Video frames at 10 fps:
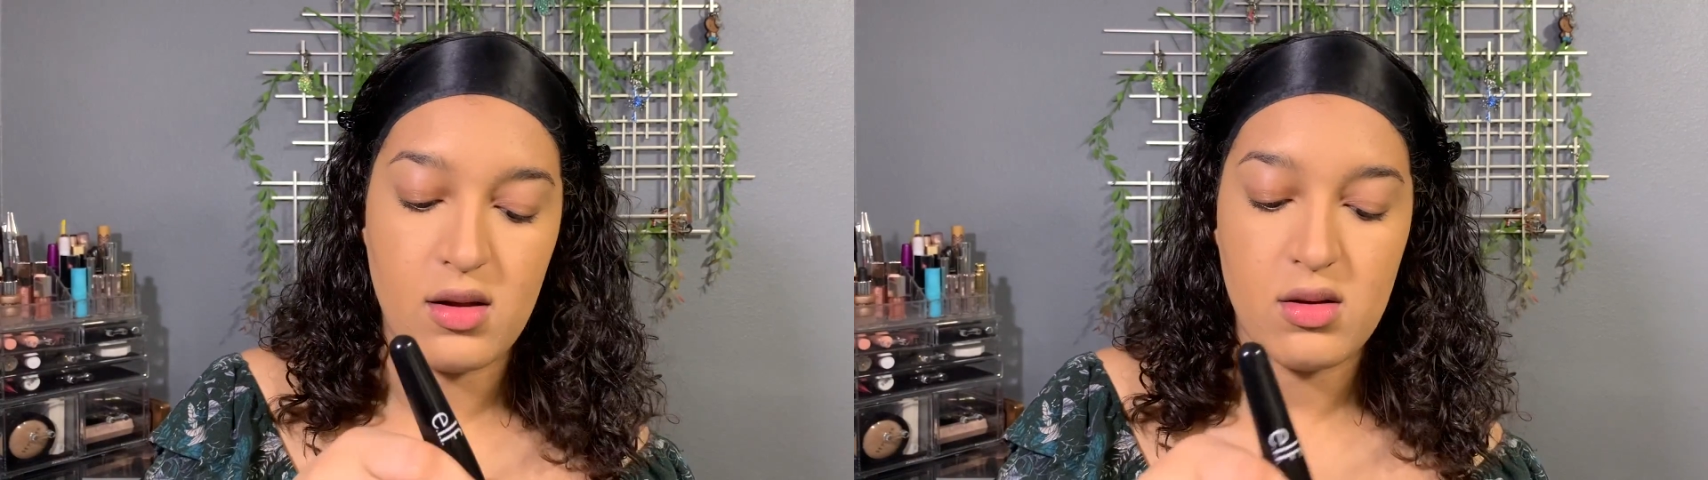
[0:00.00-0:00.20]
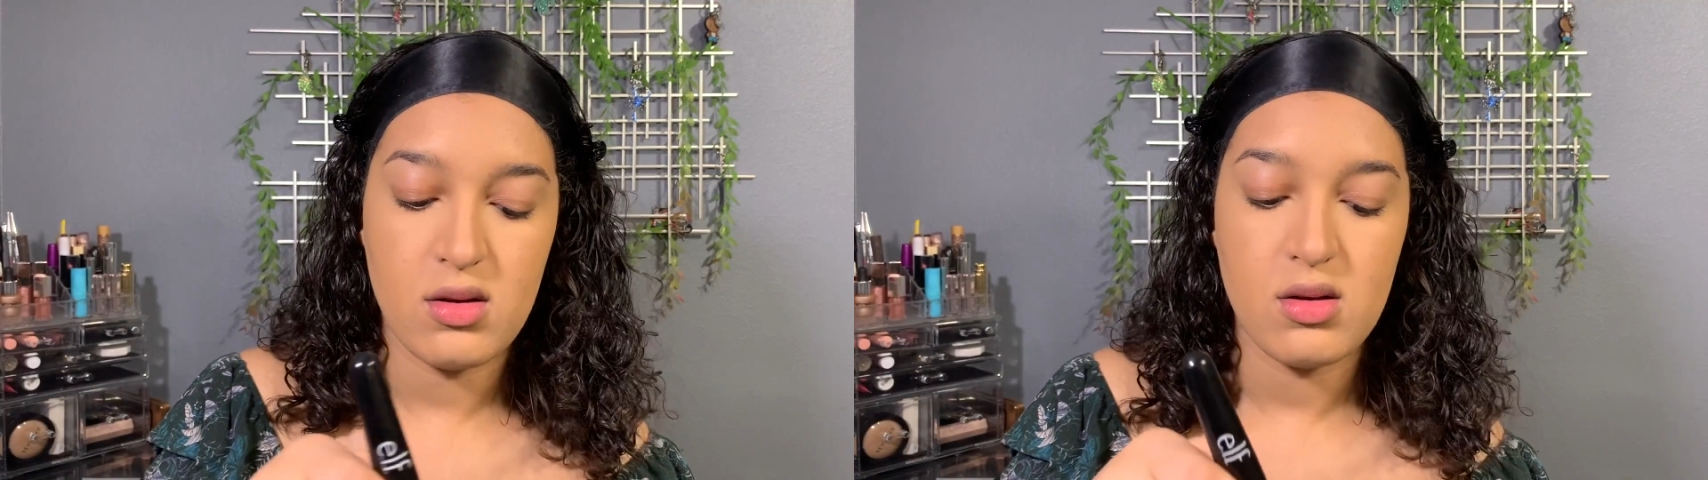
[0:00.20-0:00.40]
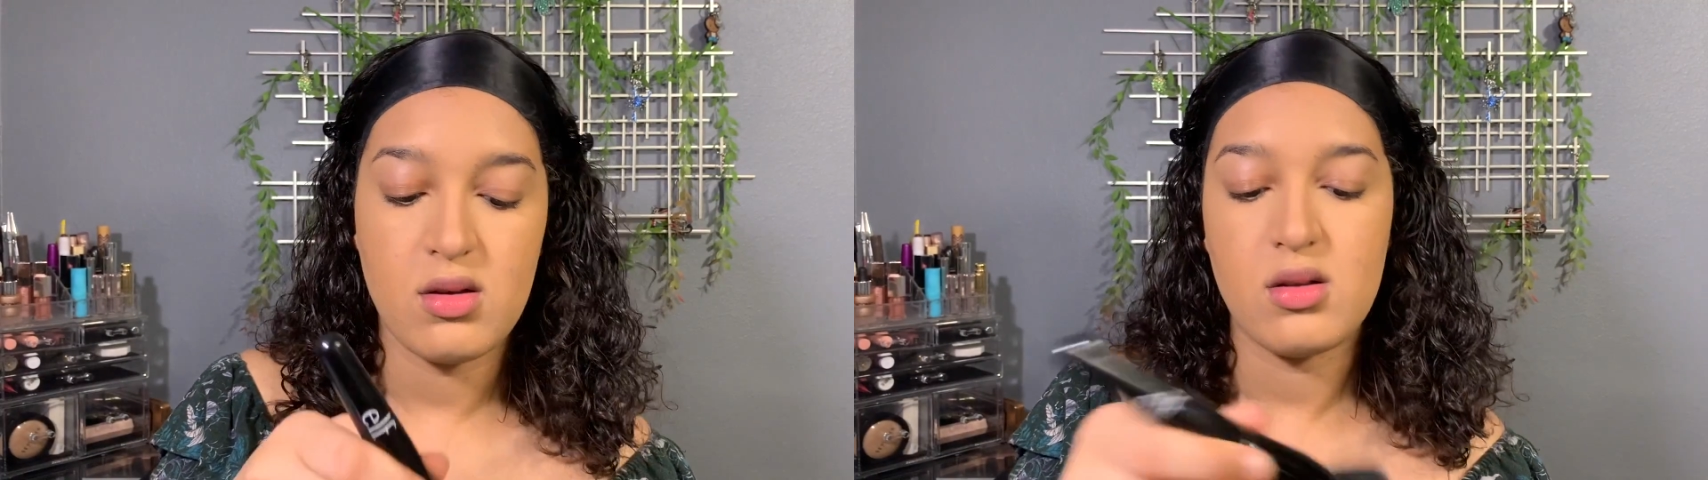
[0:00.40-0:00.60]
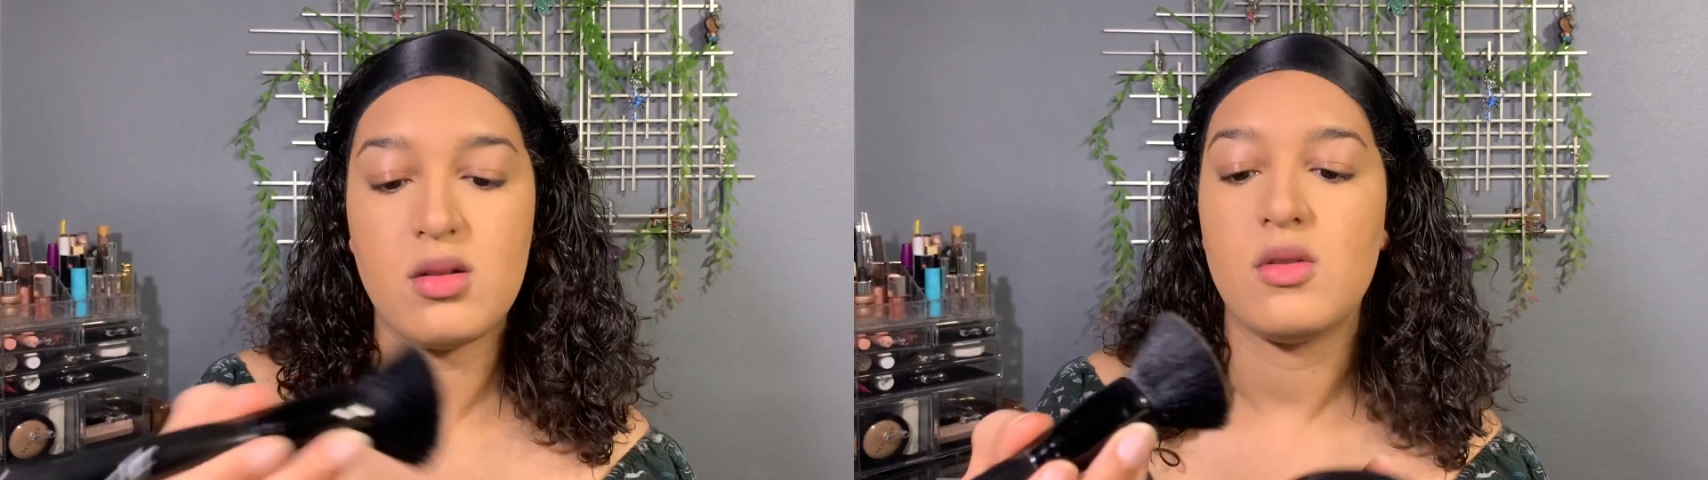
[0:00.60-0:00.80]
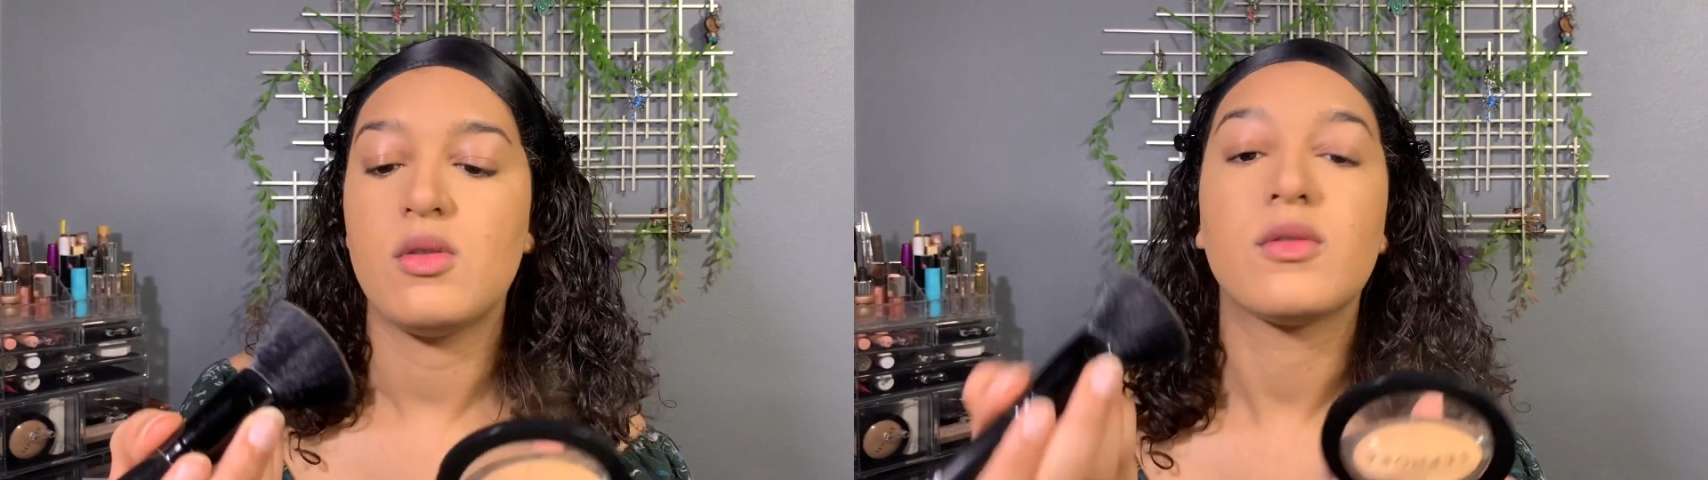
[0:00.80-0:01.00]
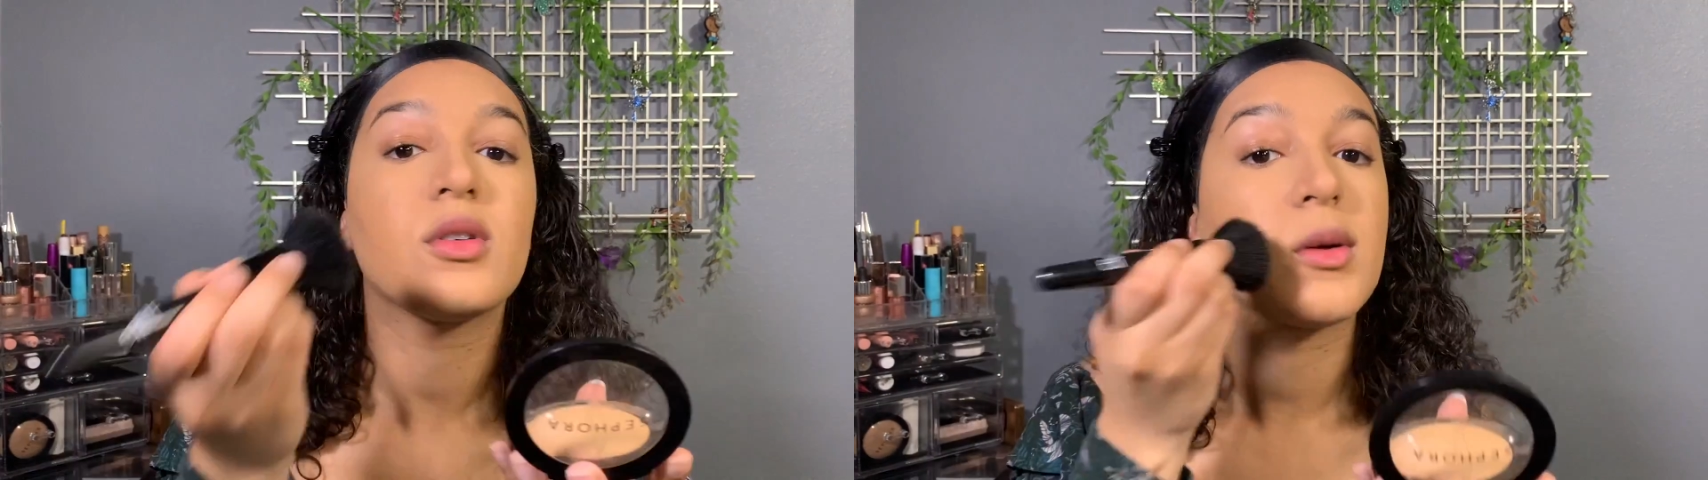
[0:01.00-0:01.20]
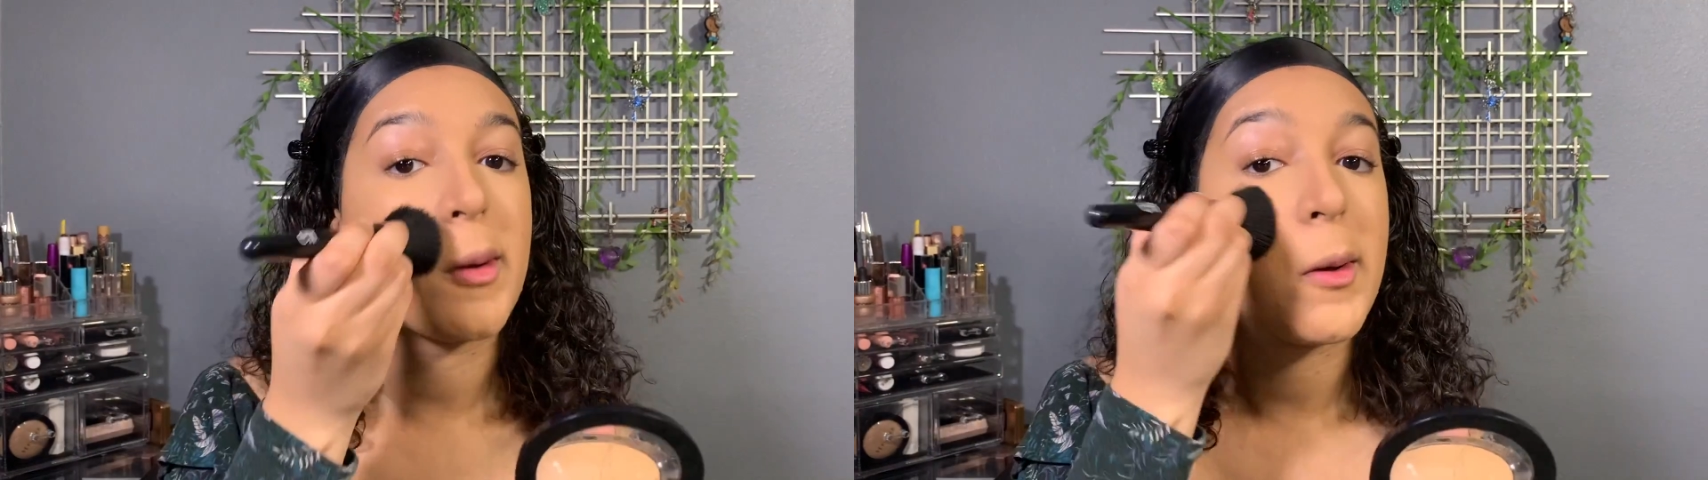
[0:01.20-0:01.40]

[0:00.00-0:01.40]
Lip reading: all over